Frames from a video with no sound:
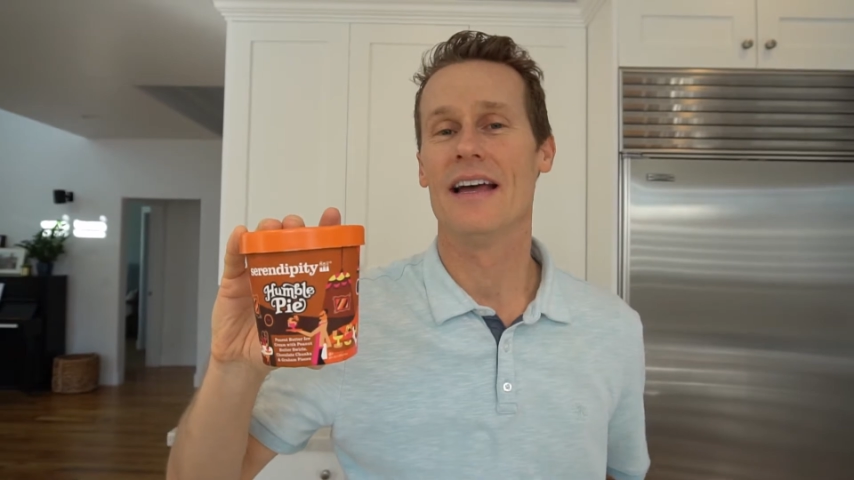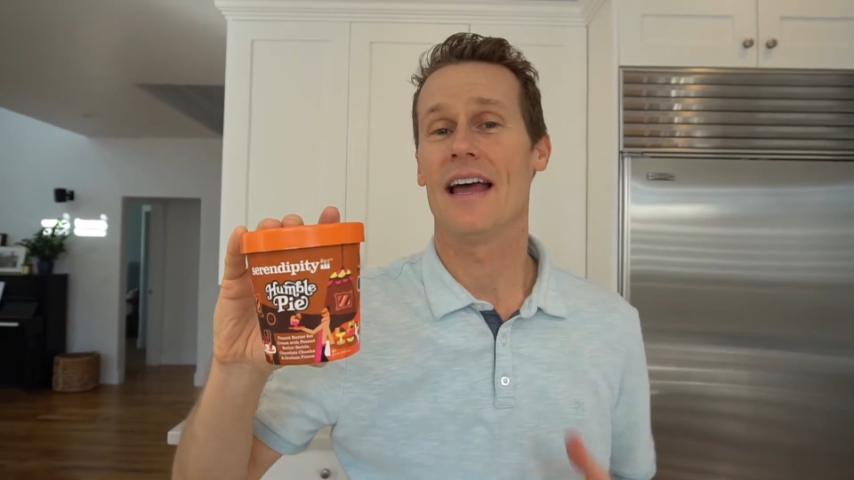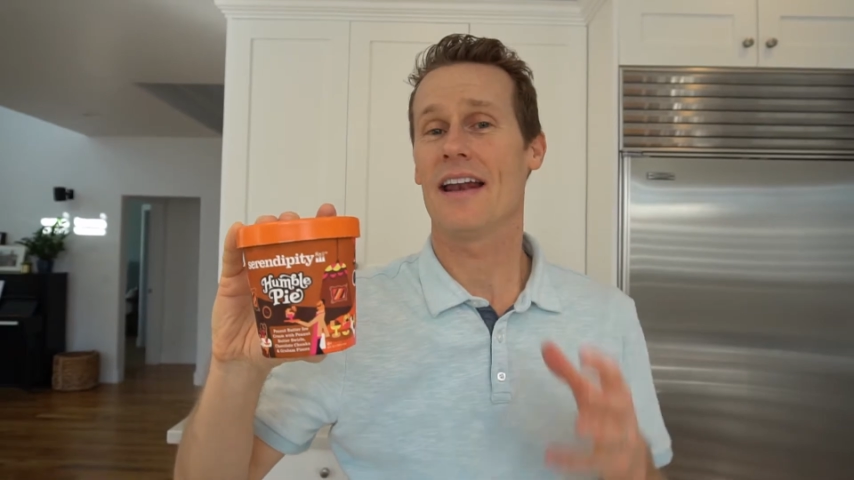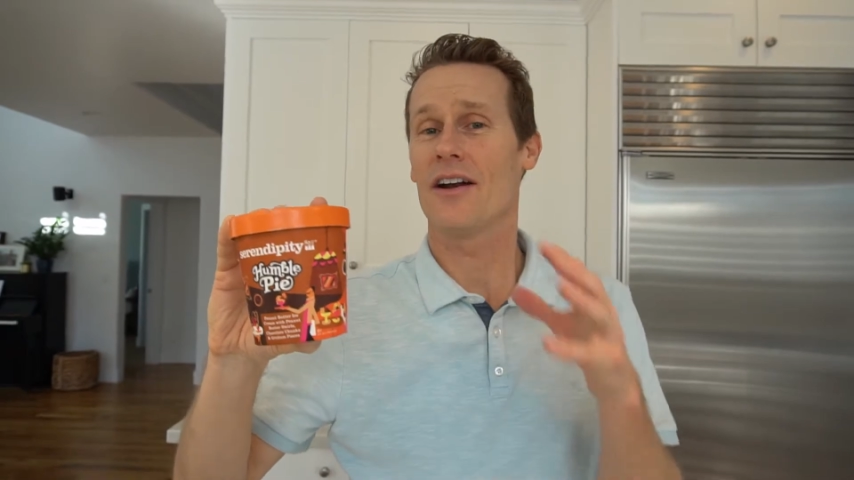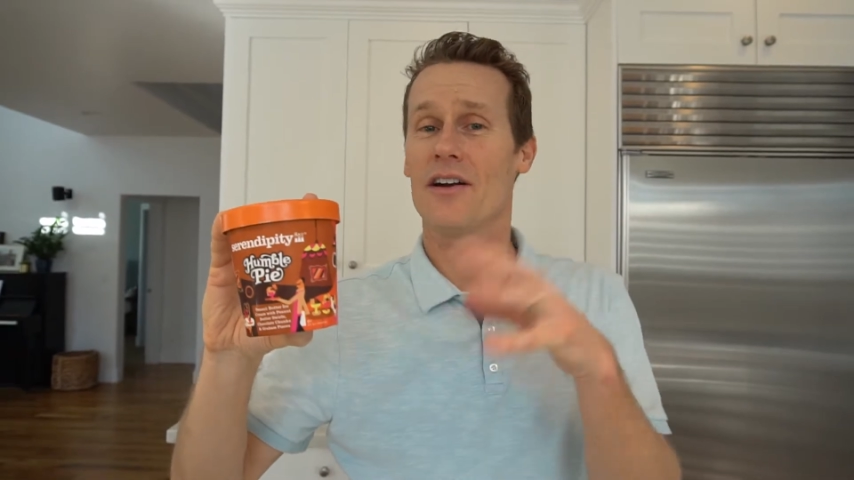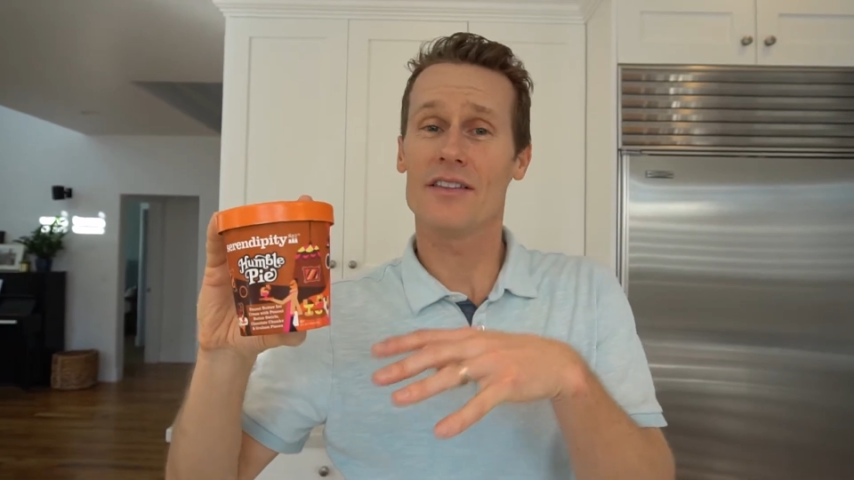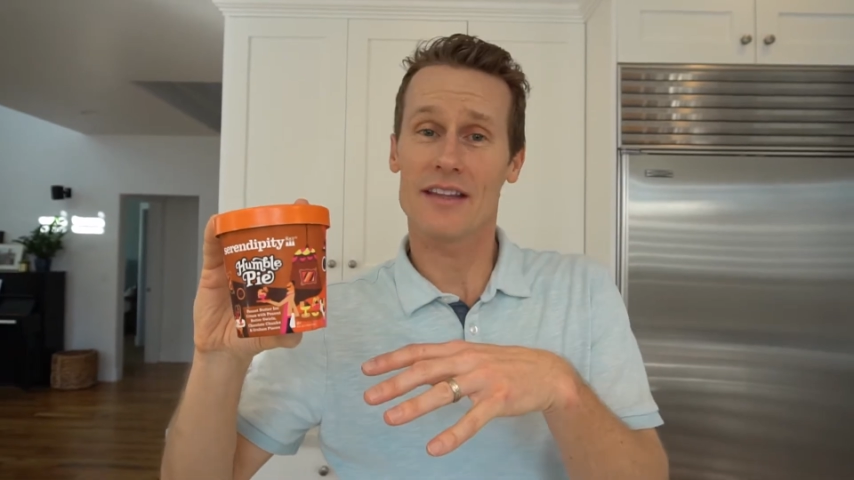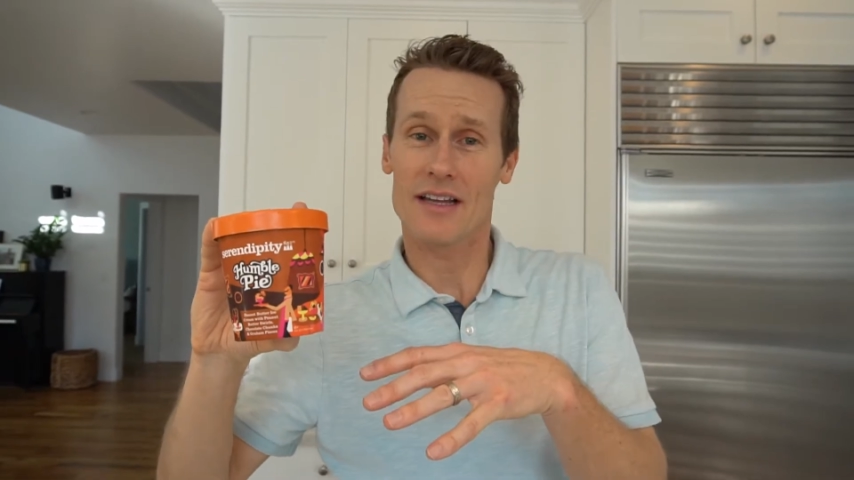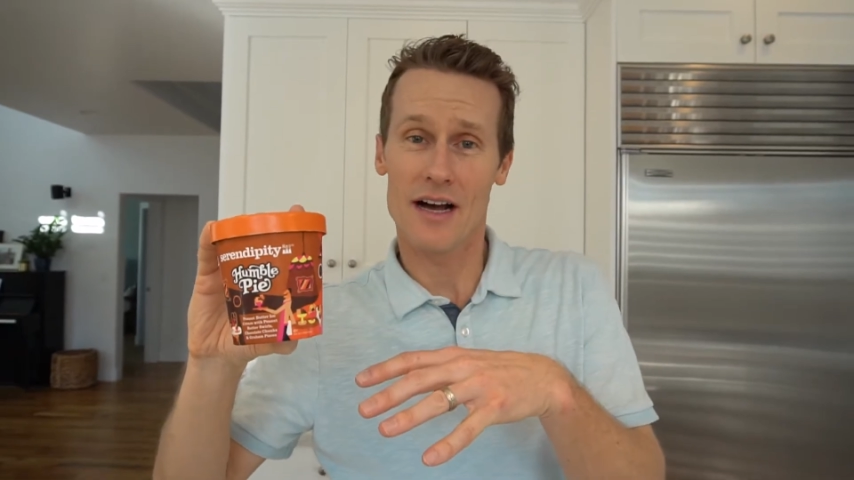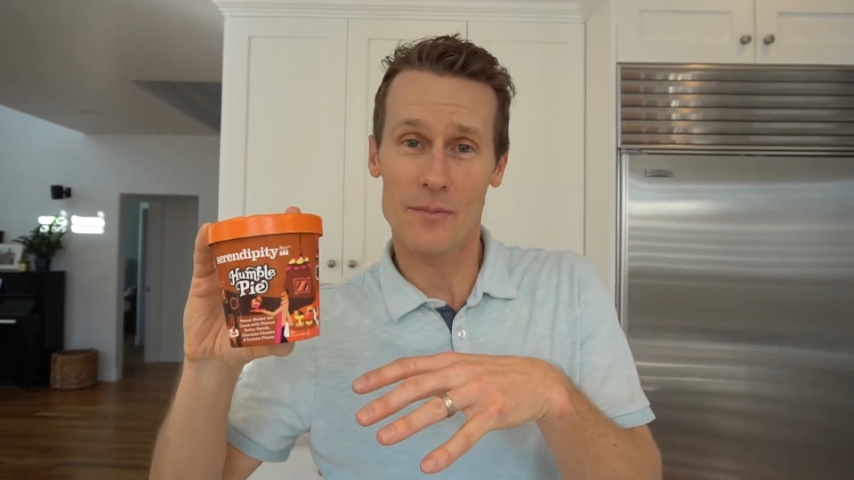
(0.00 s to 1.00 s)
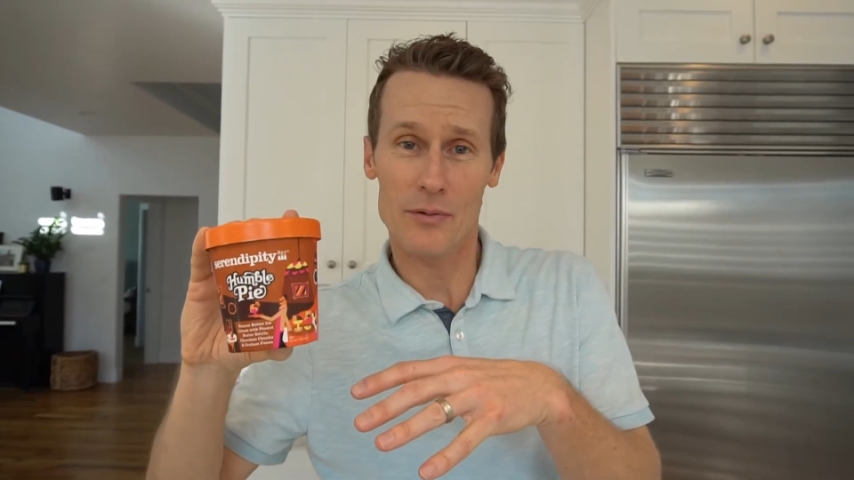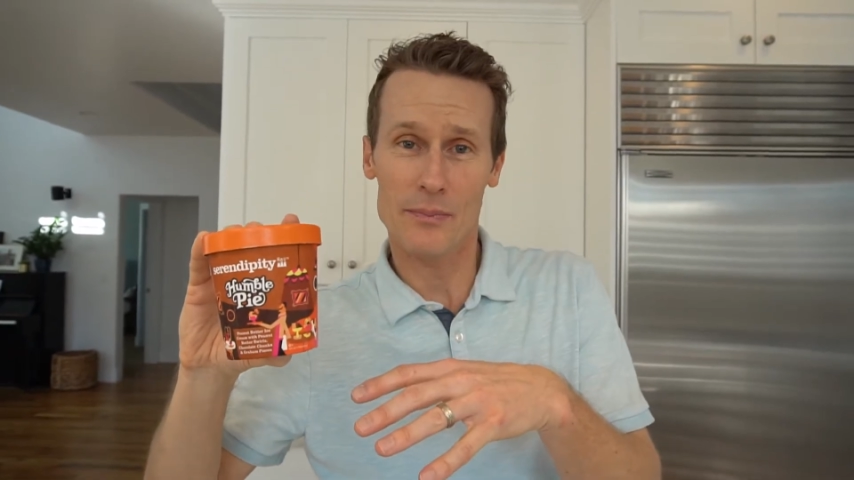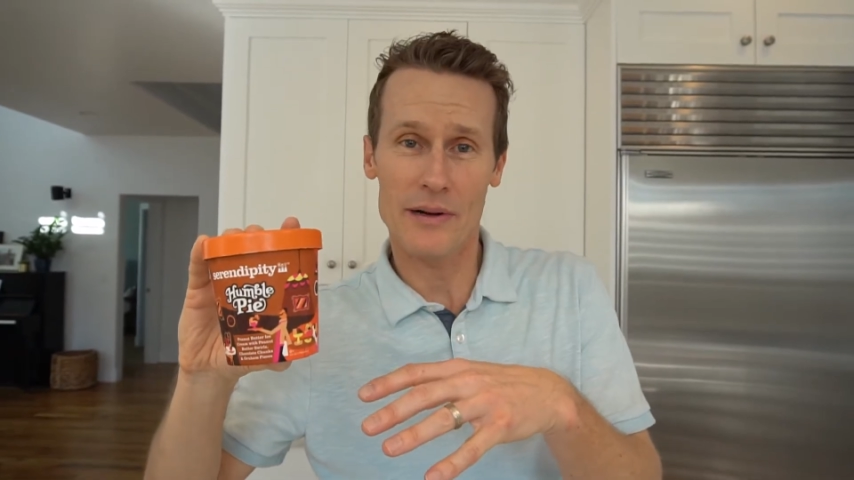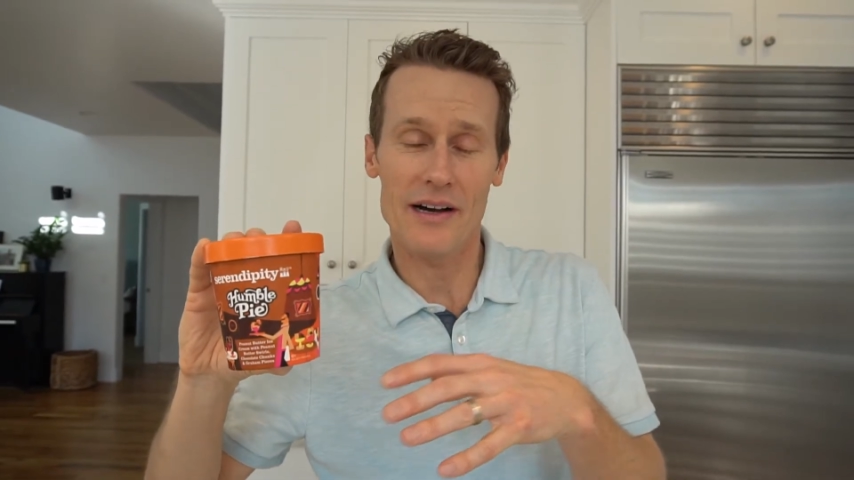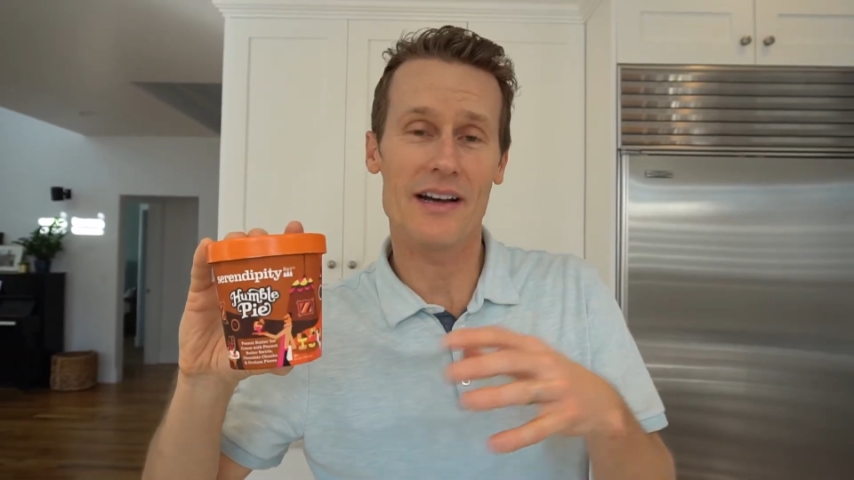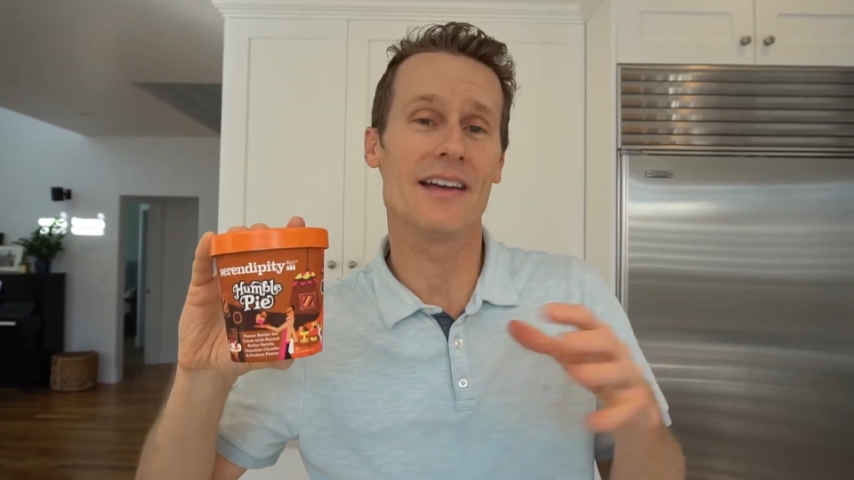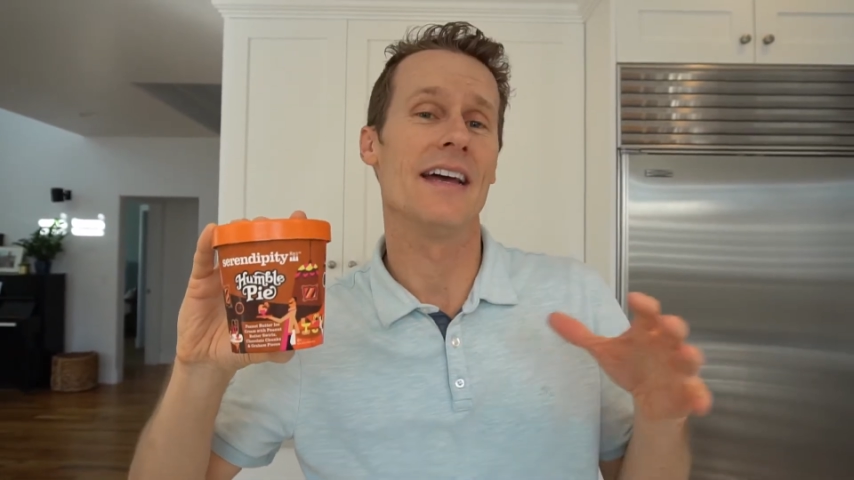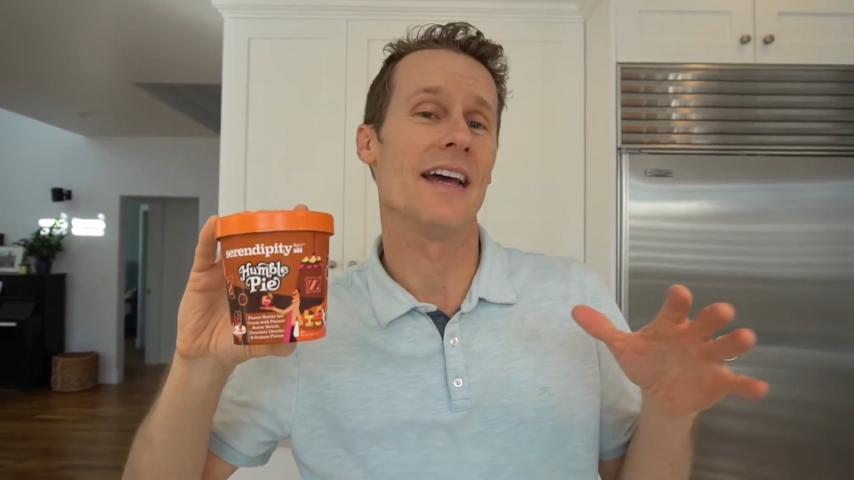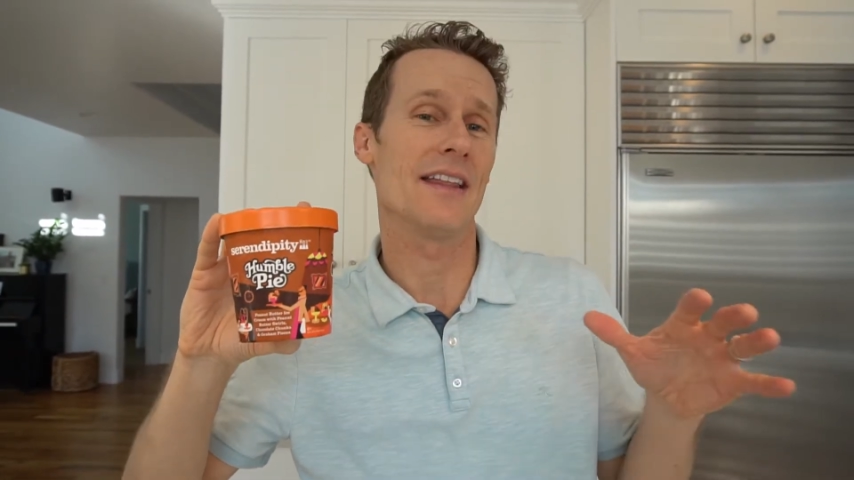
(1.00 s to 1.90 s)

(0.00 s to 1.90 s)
and I heard that the humble pie